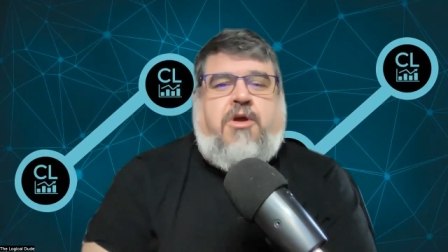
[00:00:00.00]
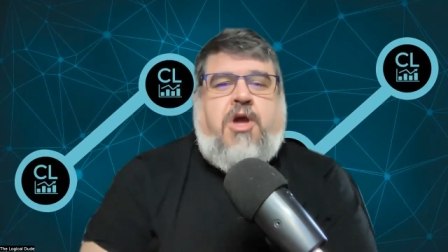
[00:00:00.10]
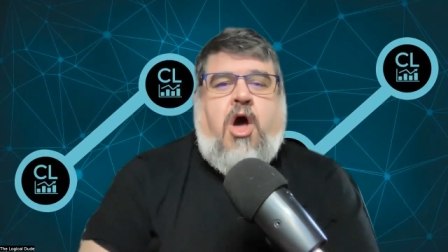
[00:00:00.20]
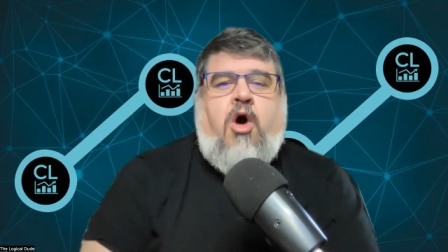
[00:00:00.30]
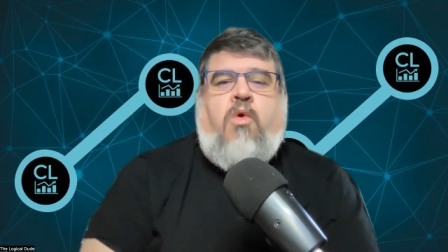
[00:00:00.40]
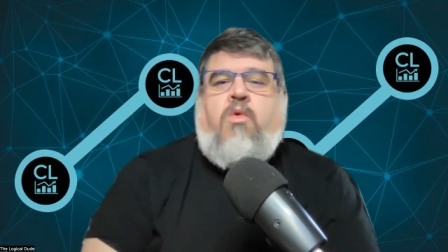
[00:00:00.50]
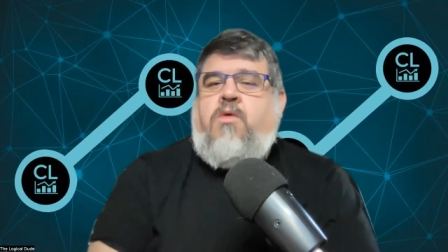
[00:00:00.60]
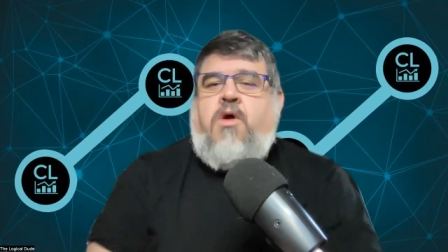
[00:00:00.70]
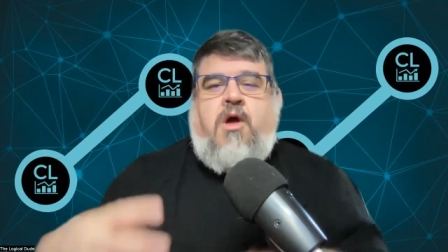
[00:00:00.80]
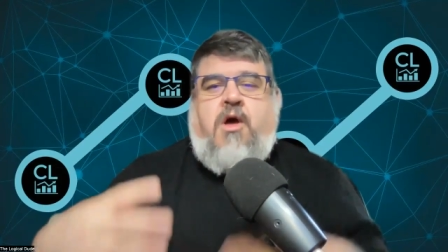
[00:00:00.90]

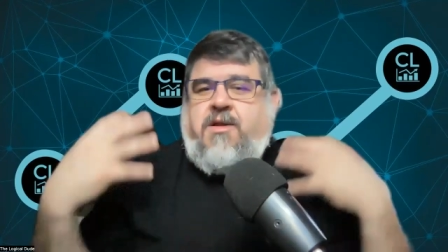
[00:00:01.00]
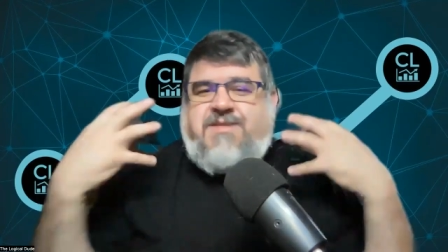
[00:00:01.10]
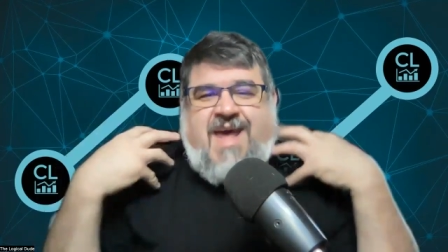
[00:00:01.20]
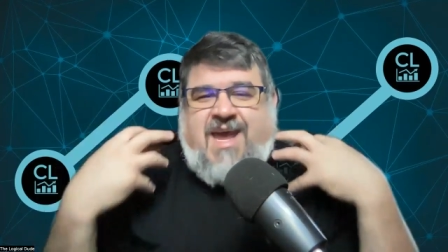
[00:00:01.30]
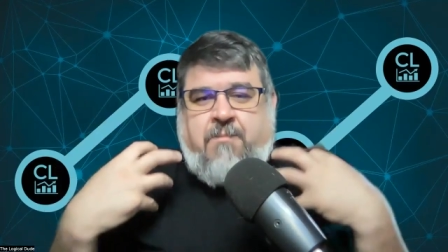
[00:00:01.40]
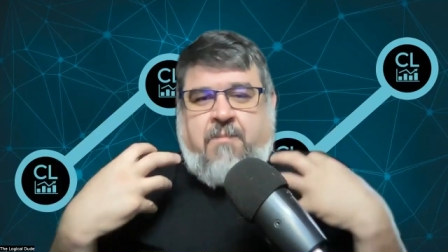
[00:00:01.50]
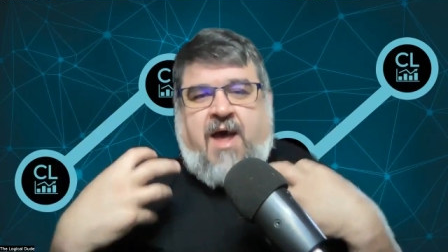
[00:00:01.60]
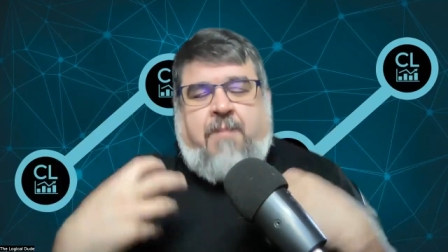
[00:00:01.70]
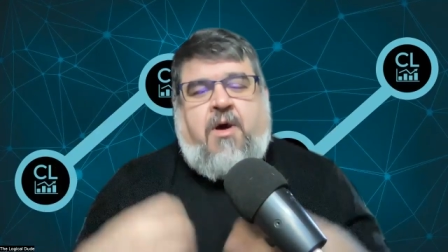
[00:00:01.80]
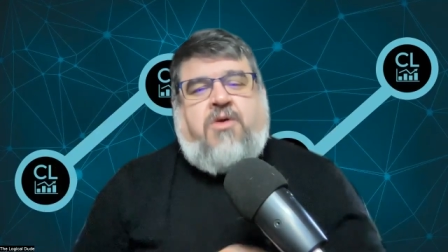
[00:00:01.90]
go, taking
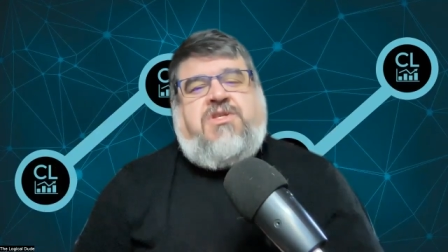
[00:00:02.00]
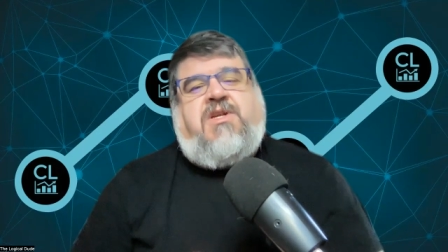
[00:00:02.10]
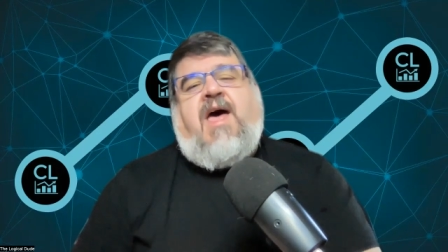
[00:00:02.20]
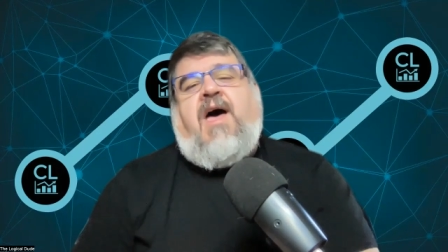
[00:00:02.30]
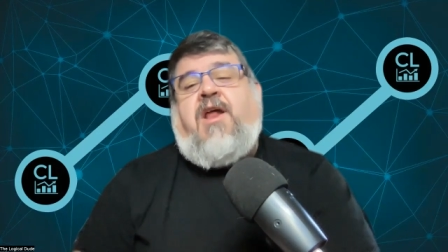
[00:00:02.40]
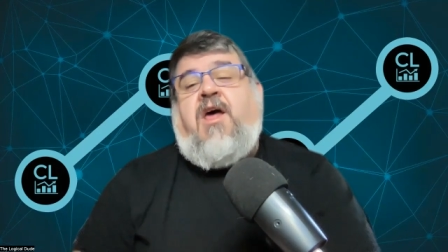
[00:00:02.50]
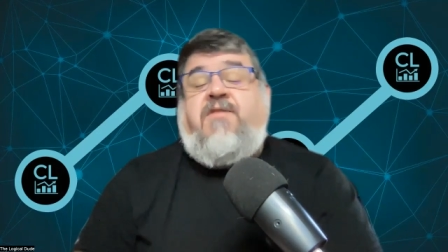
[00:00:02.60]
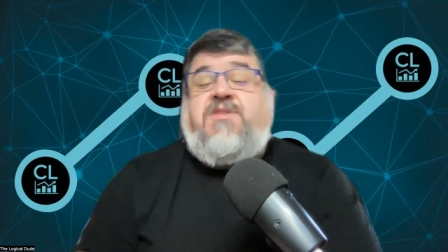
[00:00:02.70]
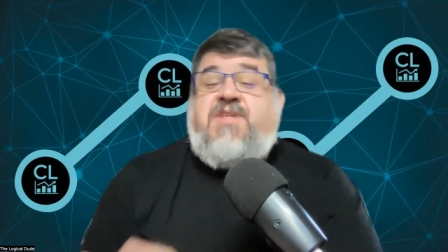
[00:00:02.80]
my emotion out of it.